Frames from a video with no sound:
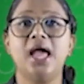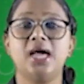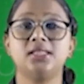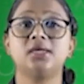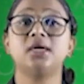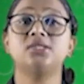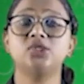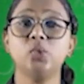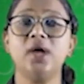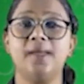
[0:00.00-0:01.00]
and there are
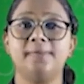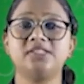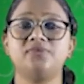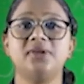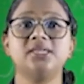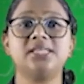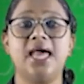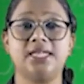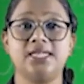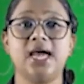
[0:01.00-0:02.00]
two hemispheres
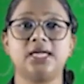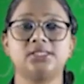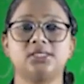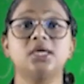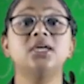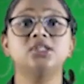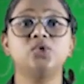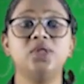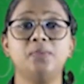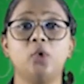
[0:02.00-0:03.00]
attached
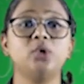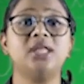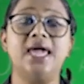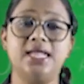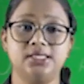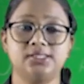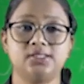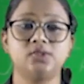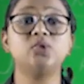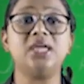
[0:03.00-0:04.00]
to the both
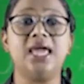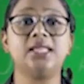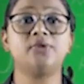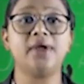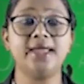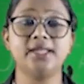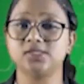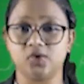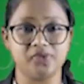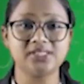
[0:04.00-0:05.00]
ends, to the either
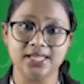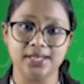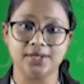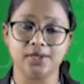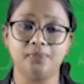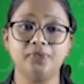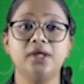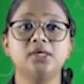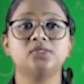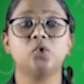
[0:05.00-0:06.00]
ends of the cylinder.
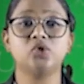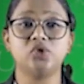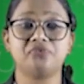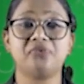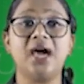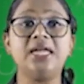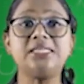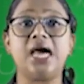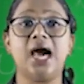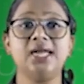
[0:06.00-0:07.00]
So to find
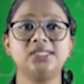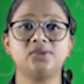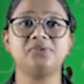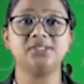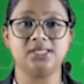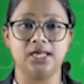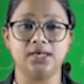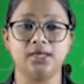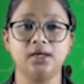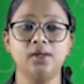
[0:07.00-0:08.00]
height of the
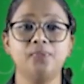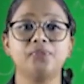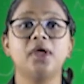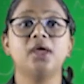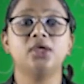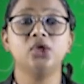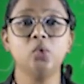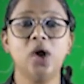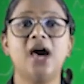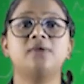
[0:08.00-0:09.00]
cylinder,
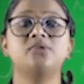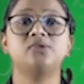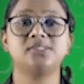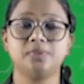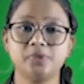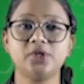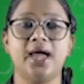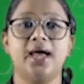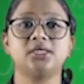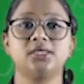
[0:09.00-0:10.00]
you have to
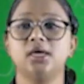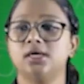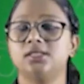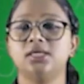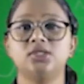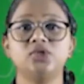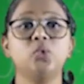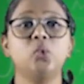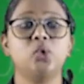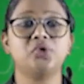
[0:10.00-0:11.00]
subtract the
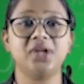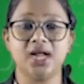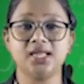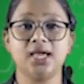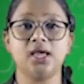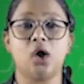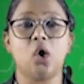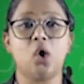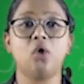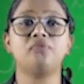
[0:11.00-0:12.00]
two
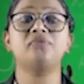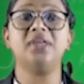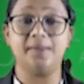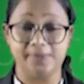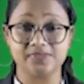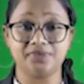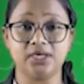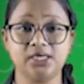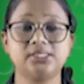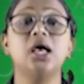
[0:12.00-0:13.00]
radii of the
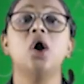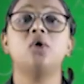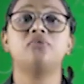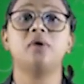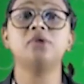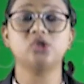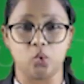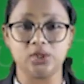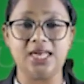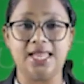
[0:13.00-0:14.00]
hemispheres from the
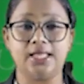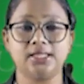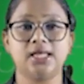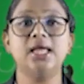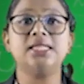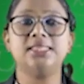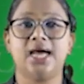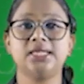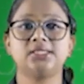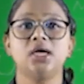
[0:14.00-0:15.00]
total length.
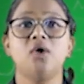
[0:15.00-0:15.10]
That